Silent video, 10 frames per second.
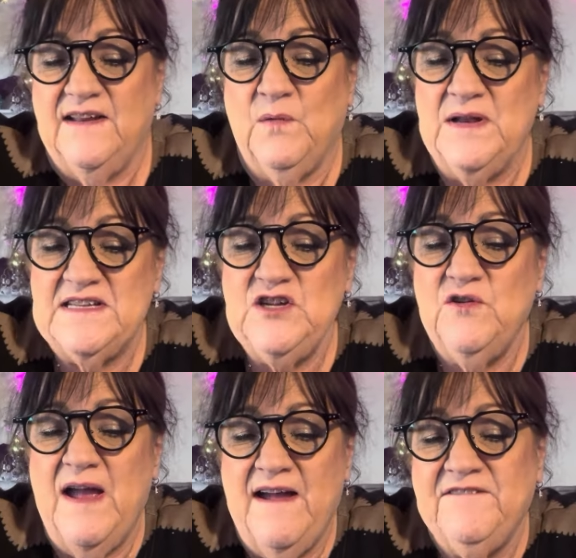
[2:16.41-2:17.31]
When
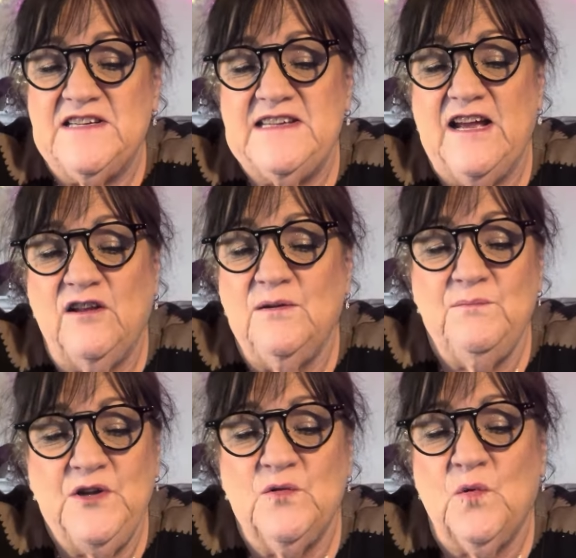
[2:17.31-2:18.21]
you have to tell
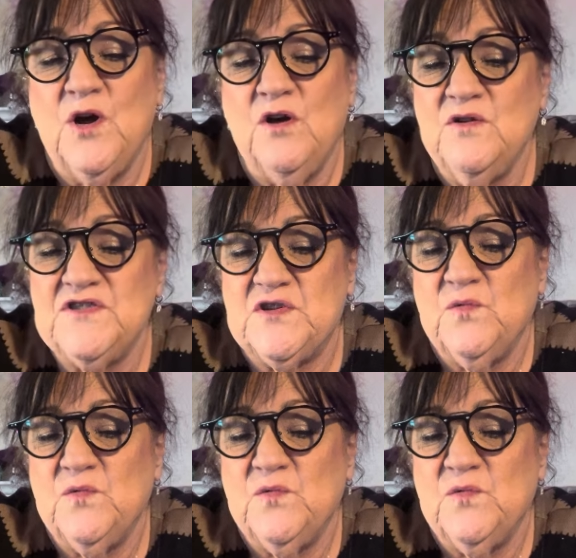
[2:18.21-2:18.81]
them your woes